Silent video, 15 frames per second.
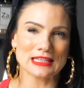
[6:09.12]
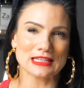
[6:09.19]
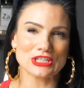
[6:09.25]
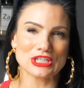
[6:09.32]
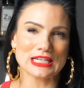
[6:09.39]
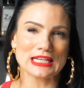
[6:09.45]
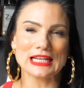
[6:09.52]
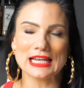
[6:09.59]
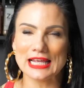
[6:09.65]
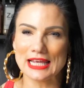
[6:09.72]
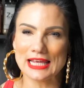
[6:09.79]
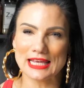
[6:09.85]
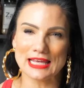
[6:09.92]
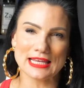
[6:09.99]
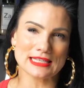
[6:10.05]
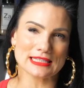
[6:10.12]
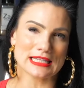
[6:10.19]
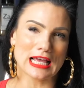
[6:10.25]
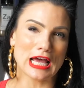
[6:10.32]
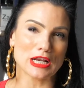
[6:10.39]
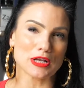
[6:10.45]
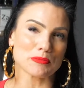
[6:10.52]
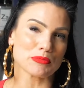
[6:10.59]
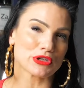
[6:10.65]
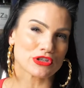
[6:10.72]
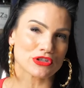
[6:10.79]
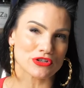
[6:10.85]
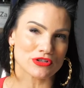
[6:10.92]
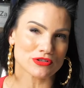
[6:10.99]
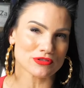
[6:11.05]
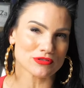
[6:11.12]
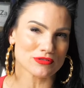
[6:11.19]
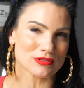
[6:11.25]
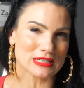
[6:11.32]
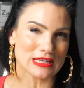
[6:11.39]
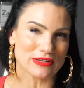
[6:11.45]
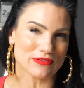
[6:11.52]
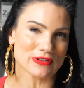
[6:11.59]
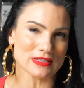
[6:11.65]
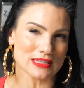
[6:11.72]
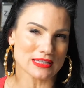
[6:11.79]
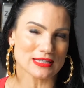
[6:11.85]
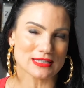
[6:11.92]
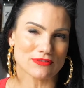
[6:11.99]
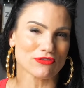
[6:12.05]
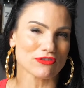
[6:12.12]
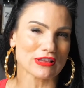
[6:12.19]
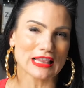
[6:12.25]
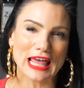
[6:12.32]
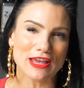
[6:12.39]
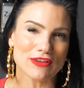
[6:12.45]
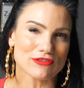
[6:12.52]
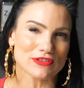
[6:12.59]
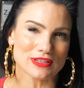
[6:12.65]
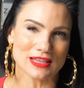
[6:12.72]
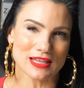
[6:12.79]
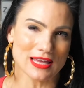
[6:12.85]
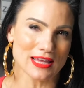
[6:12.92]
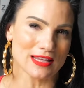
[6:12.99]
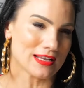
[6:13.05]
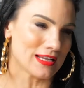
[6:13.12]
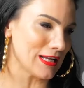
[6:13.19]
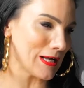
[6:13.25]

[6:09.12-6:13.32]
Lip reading: the chiles, the jalapenos give it this flavor that